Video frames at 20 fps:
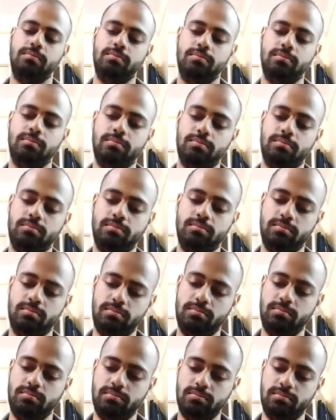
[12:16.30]

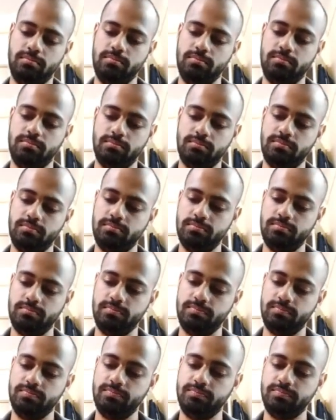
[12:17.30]

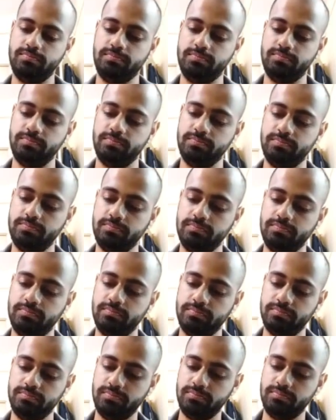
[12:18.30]

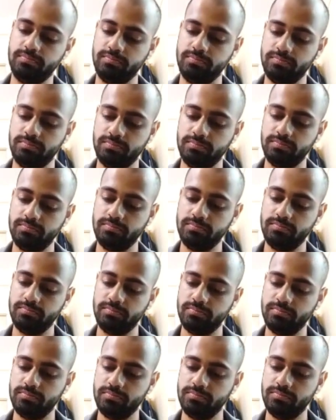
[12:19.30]

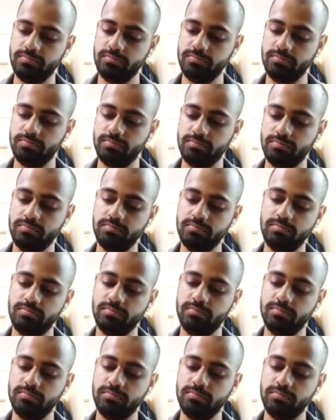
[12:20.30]
Nothing is said.